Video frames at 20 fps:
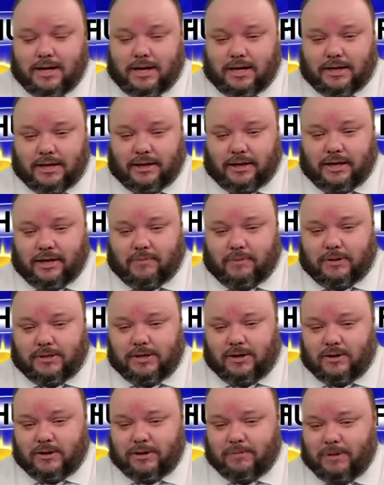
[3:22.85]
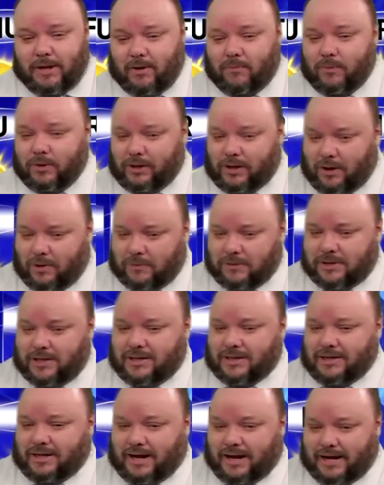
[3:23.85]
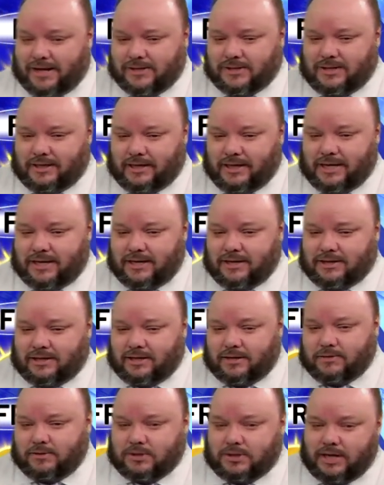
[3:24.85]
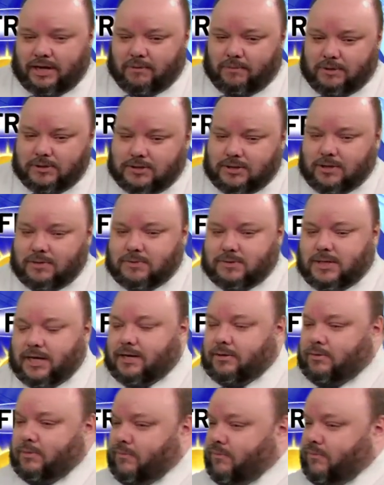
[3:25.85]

And then like we talked about, we'll hold it at isolated thunder showers Tuesday through